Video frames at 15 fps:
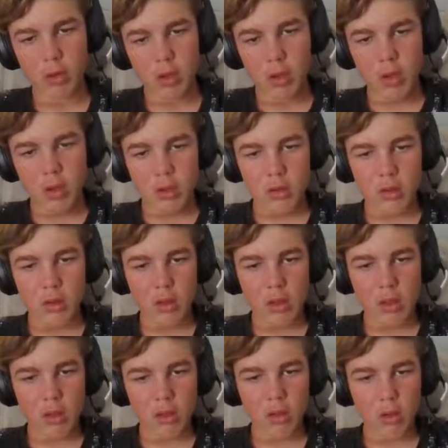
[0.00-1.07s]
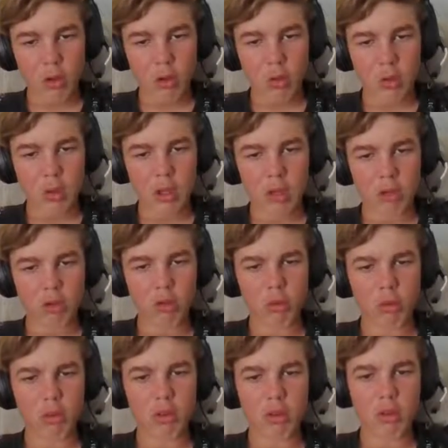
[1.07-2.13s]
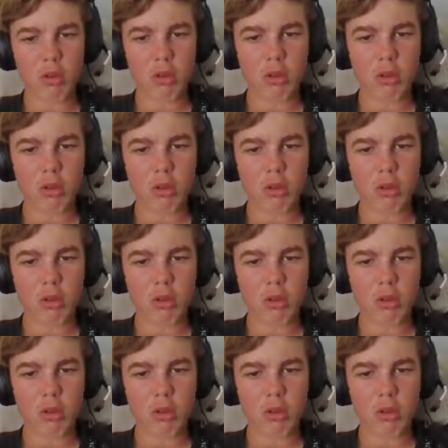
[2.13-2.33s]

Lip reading: so then there's no issues.